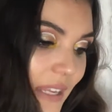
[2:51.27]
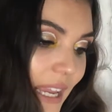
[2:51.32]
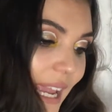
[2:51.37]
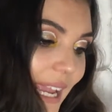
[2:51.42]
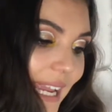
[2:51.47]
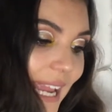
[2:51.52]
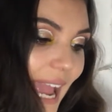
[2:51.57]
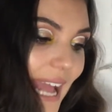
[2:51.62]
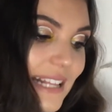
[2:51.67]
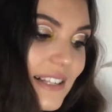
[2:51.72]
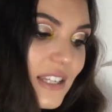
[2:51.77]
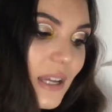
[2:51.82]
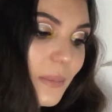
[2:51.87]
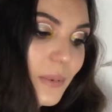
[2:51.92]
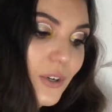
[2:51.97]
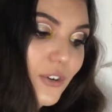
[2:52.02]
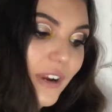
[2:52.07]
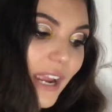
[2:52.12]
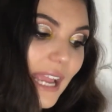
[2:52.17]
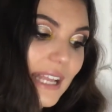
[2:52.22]
he ends up
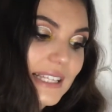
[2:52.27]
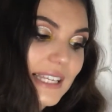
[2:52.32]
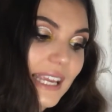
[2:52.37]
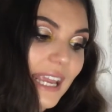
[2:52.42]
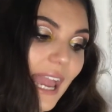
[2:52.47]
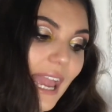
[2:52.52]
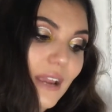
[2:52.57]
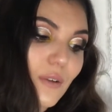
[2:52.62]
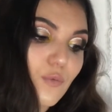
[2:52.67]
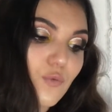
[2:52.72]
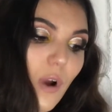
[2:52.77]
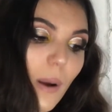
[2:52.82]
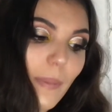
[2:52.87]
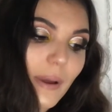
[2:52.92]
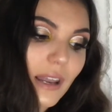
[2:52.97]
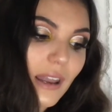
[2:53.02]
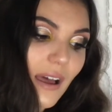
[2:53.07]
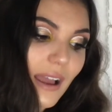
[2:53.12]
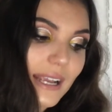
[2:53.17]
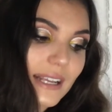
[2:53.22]
creating a
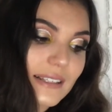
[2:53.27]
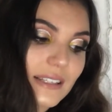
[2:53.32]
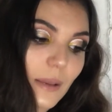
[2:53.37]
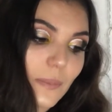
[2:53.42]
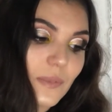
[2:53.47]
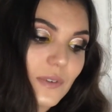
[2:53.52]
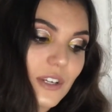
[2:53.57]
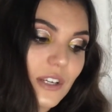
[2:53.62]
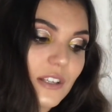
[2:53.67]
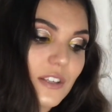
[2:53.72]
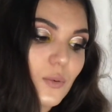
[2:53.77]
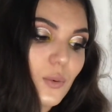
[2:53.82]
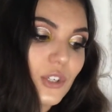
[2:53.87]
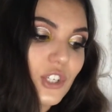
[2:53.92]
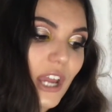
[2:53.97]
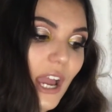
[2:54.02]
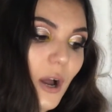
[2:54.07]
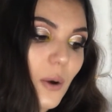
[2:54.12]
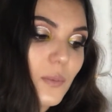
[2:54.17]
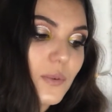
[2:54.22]
rubber-like substance which
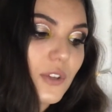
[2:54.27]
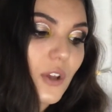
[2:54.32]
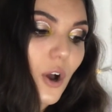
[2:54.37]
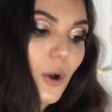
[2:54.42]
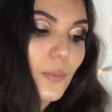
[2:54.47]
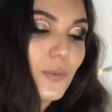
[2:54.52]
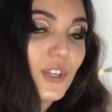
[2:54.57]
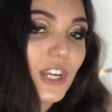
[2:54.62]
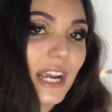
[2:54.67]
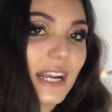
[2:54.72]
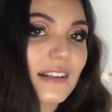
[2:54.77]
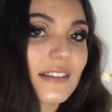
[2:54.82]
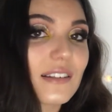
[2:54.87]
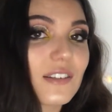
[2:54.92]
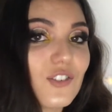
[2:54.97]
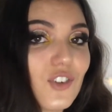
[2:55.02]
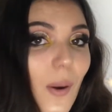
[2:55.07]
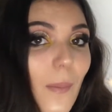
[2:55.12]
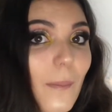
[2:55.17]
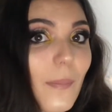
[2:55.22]
helps objects
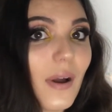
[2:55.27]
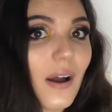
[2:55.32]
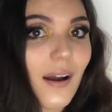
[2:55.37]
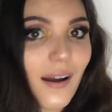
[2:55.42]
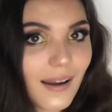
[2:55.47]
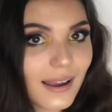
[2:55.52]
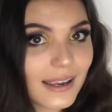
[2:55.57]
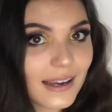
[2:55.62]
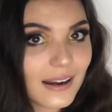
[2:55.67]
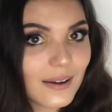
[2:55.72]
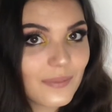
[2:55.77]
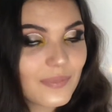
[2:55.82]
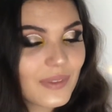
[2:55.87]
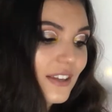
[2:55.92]
jump higher.